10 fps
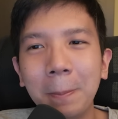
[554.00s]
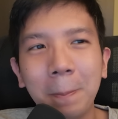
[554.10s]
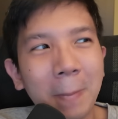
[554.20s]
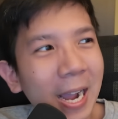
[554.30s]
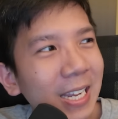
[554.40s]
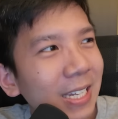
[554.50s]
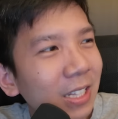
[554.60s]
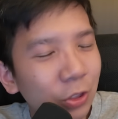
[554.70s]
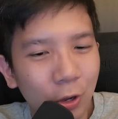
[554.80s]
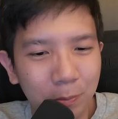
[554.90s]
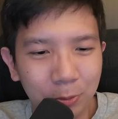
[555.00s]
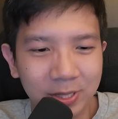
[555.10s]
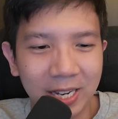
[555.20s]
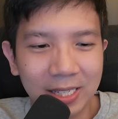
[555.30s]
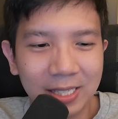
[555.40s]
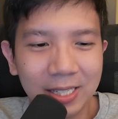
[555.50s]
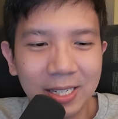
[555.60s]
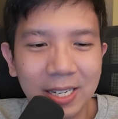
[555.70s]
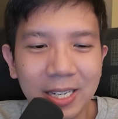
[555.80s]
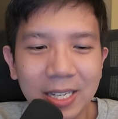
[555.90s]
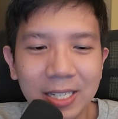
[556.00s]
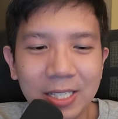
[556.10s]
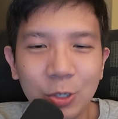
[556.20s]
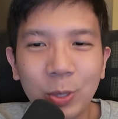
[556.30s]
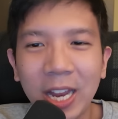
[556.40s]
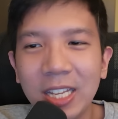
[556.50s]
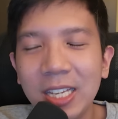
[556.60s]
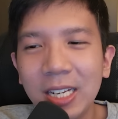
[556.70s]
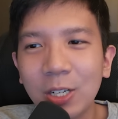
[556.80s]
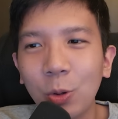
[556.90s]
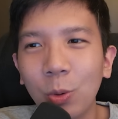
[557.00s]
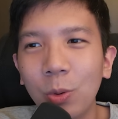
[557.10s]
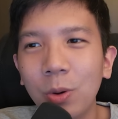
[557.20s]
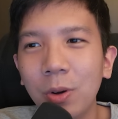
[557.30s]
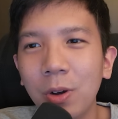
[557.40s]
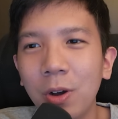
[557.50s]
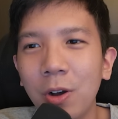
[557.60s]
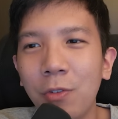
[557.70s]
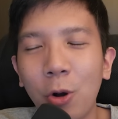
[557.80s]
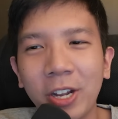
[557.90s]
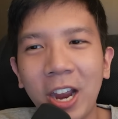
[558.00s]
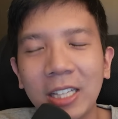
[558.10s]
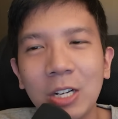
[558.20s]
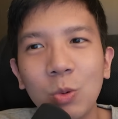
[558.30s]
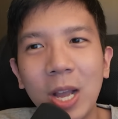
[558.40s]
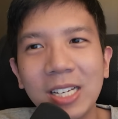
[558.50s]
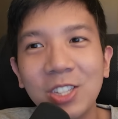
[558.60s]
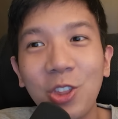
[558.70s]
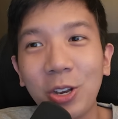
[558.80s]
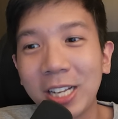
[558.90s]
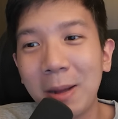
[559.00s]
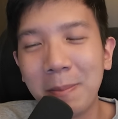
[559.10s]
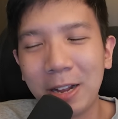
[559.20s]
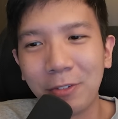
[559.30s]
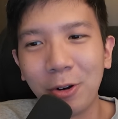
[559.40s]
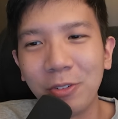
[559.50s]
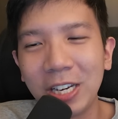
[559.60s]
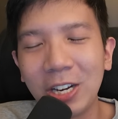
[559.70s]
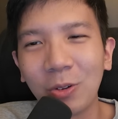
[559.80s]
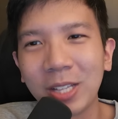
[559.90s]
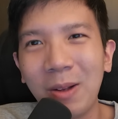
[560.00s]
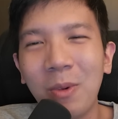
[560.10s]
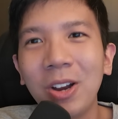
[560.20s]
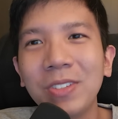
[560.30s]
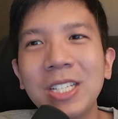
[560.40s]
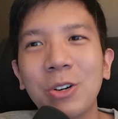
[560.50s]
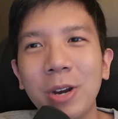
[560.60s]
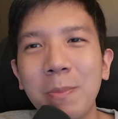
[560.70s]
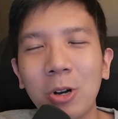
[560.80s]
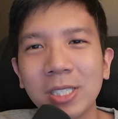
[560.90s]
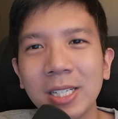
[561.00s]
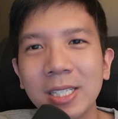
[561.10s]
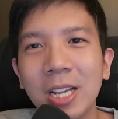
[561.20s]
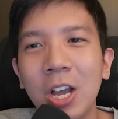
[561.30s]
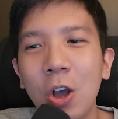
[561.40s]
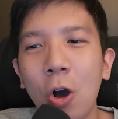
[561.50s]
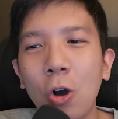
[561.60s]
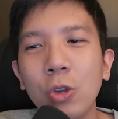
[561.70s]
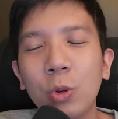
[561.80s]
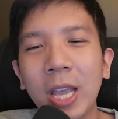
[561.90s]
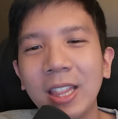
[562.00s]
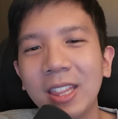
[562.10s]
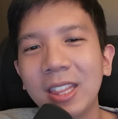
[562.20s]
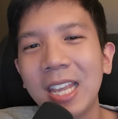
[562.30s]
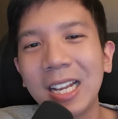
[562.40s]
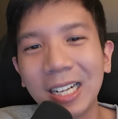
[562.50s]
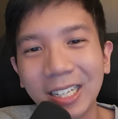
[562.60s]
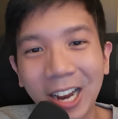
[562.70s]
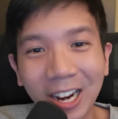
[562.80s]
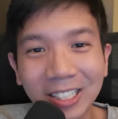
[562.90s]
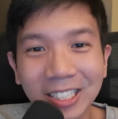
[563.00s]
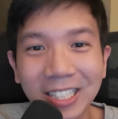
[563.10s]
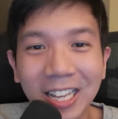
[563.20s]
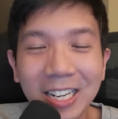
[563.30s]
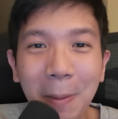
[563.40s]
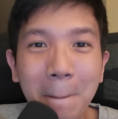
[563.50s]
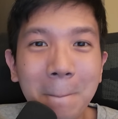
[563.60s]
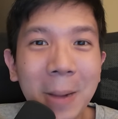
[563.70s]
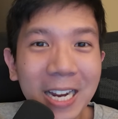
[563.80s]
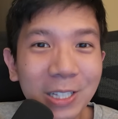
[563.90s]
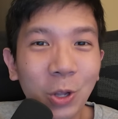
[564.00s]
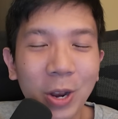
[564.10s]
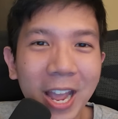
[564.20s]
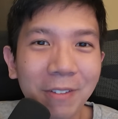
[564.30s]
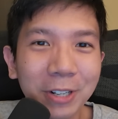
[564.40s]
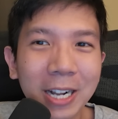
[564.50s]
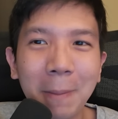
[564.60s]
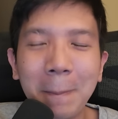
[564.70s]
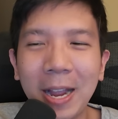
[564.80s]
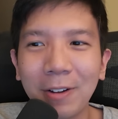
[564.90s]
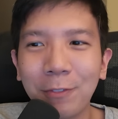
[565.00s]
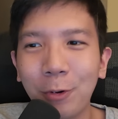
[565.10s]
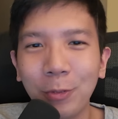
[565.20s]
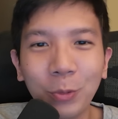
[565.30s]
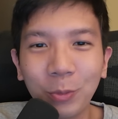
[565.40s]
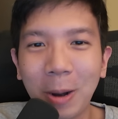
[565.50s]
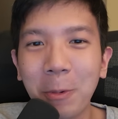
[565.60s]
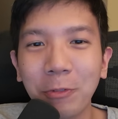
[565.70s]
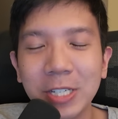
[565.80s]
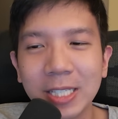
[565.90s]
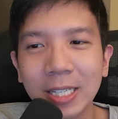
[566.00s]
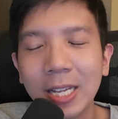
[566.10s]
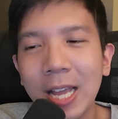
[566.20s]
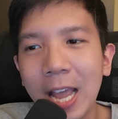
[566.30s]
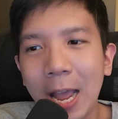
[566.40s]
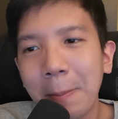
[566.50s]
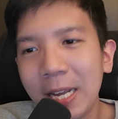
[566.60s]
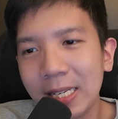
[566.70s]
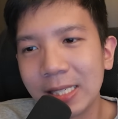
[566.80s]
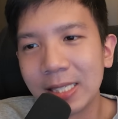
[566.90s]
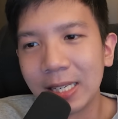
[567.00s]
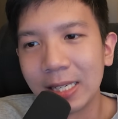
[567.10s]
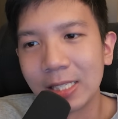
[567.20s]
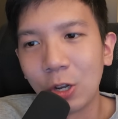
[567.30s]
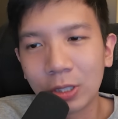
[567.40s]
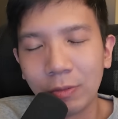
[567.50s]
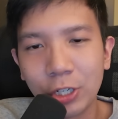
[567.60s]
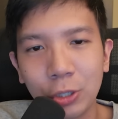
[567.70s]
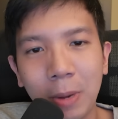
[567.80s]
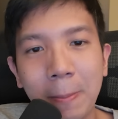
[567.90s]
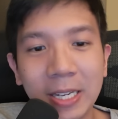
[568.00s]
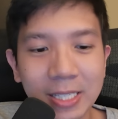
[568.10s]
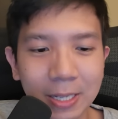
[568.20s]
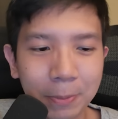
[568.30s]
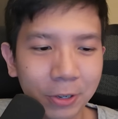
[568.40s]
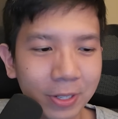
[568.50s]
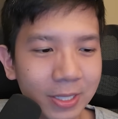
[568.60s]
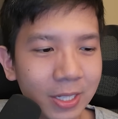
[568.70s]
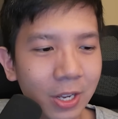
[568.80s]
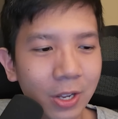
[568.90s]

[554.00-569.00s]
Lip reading: My thought process is you can either go for a character who has not come back for a really long time, one of these grey boxes, or you can take a character that might not ever come back for no rhyme or reason, and my instinct is Dr. Ratio might make his appearance.